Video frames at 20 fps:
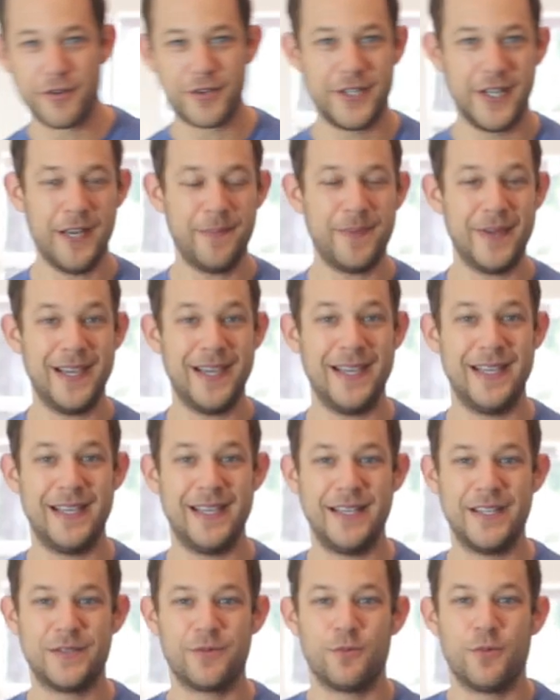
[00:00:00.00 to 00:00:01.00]
tip
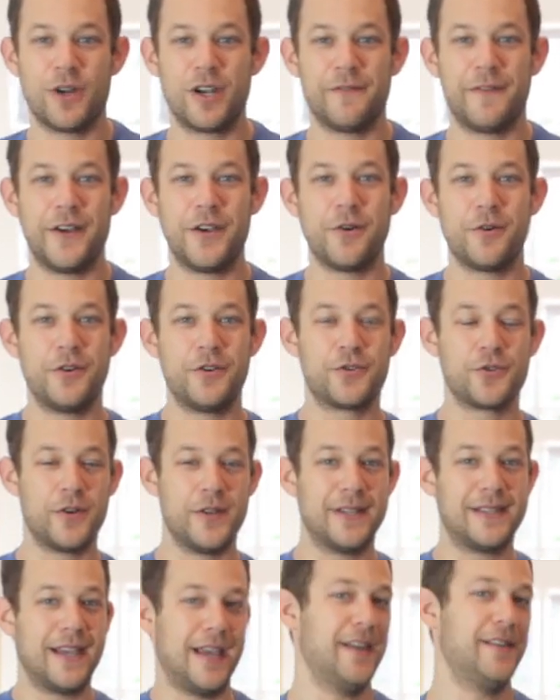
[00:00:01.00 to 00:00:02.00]
is, what if I don't enjoy
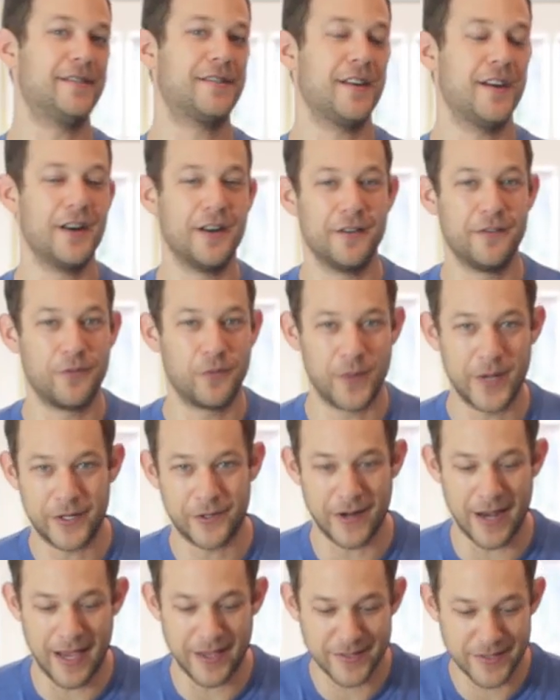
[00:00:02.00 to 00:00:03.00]
the taste of
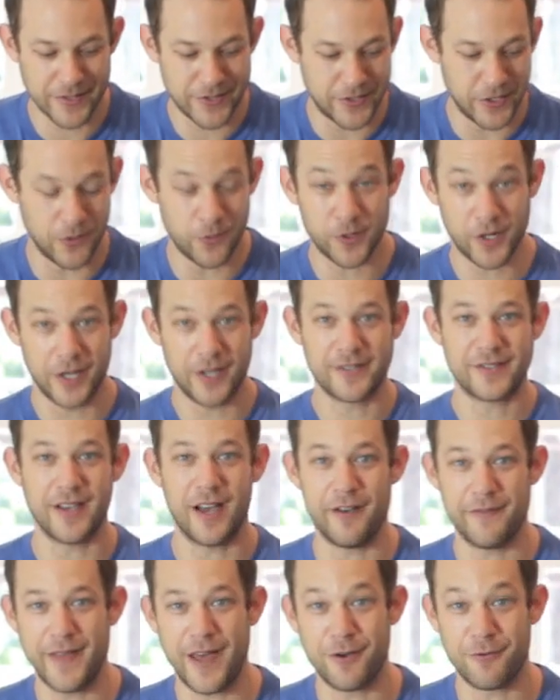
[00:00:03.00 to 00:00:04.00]
wheatgrass? So we're gonna
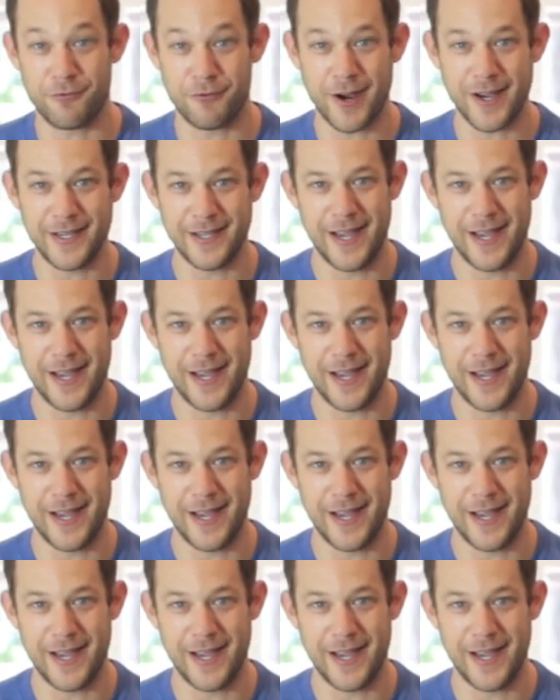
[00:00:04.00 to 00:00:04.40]
solve that right